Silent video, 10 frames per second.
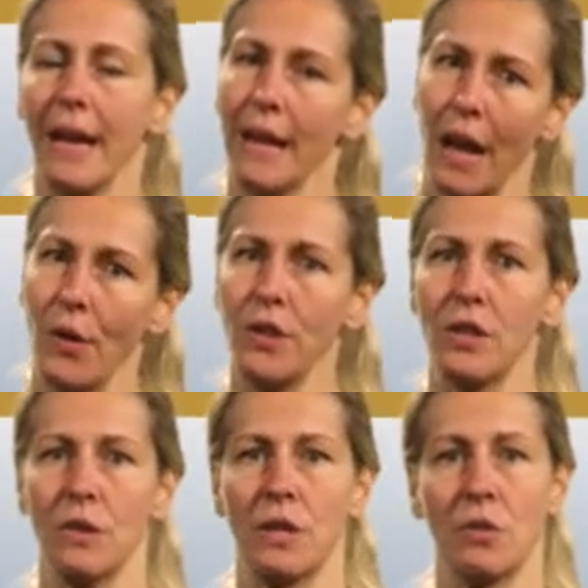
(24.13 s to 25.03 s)
and how you
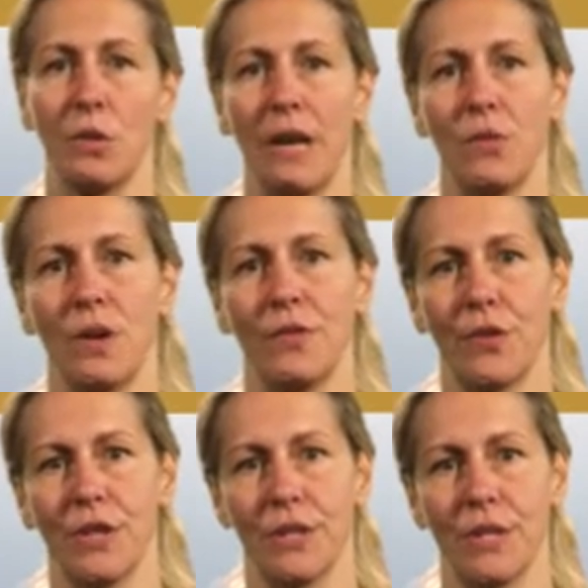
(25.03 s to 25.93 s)
can create one
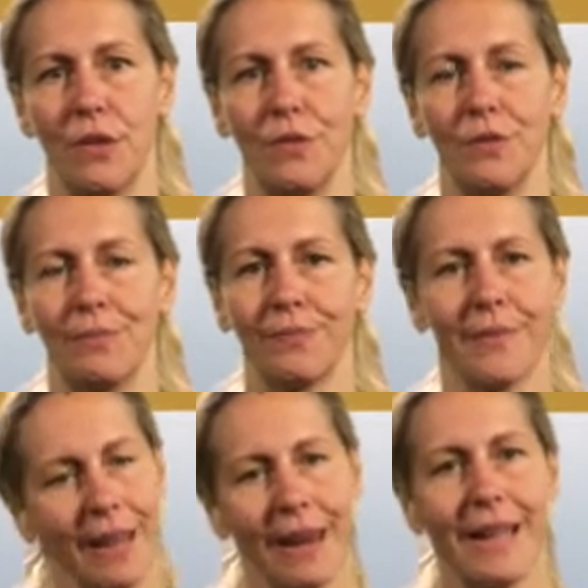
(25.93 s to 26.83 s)
for yourself.
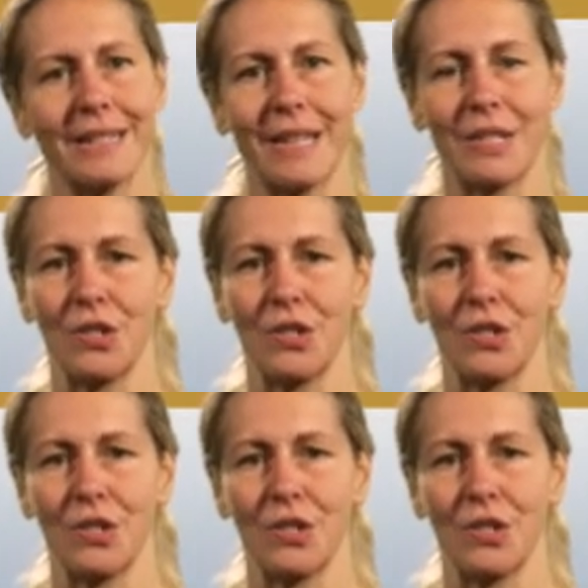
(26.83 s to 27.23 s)
Let's get